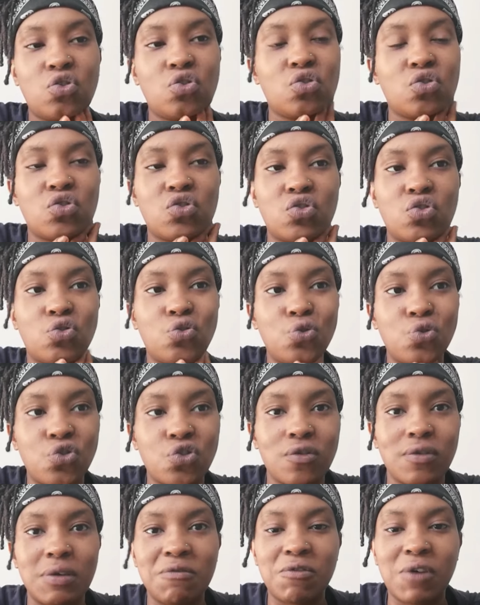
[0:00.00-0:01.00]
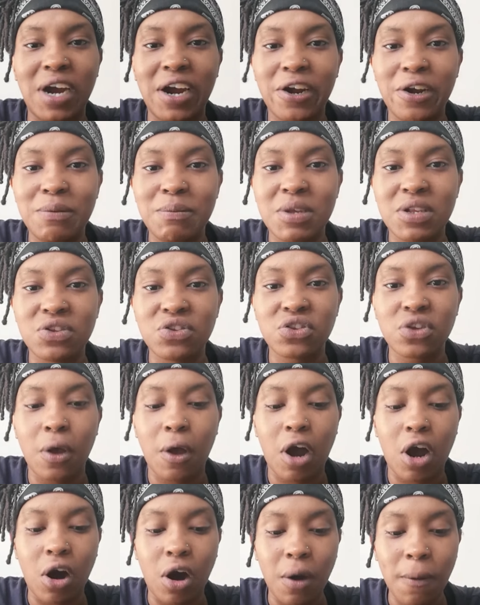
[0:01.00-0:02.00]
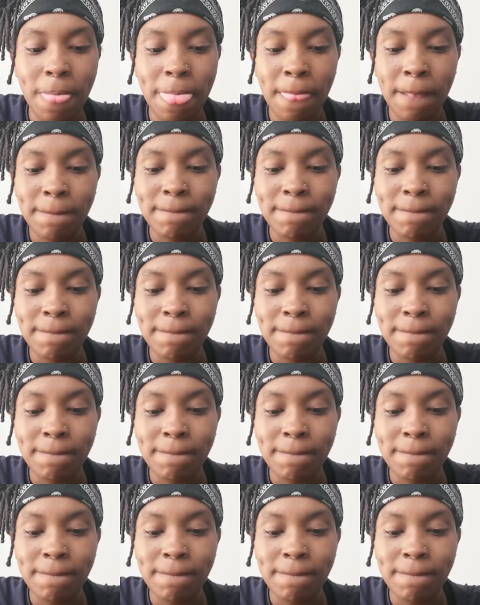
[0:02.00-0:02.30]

sorts of environments are